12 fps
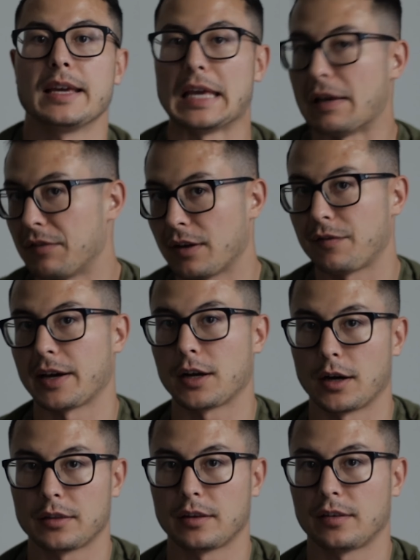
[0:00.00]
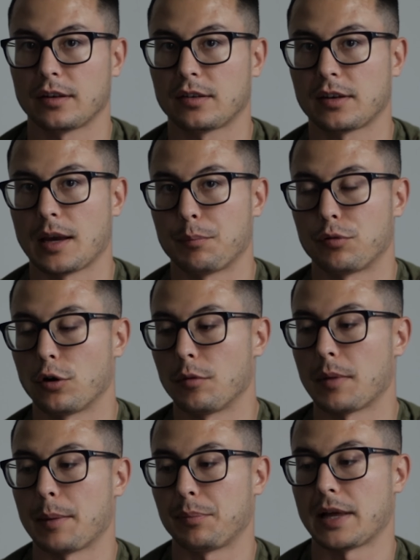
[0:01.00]
Even if I got the 6K Pro,
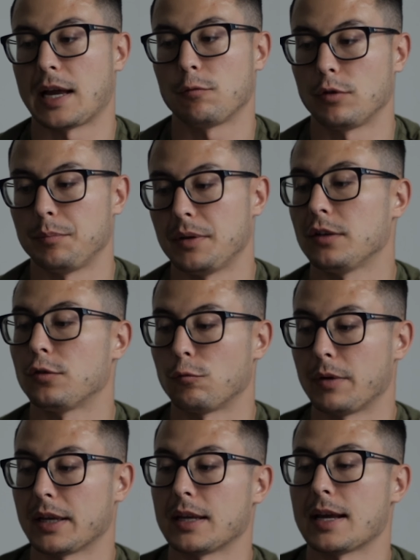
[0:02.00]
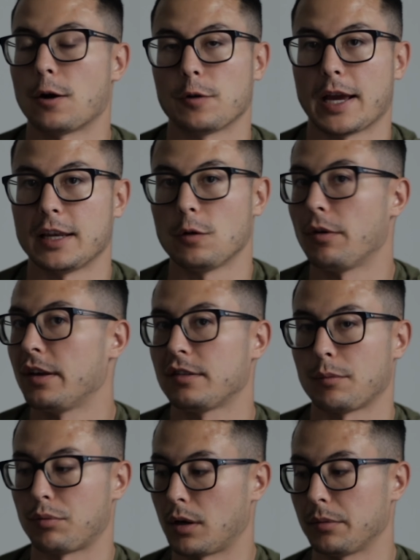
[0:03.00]
my plan would be to rig it out anyways.
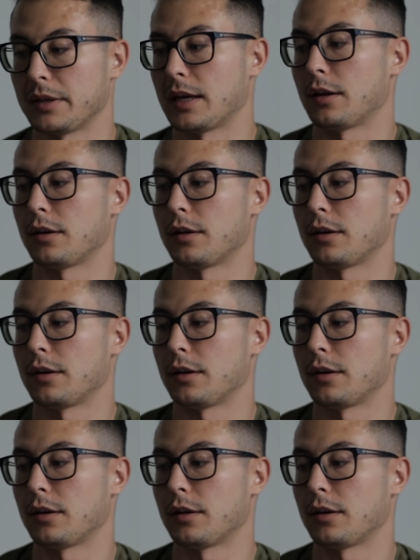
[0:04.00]
I'd probably get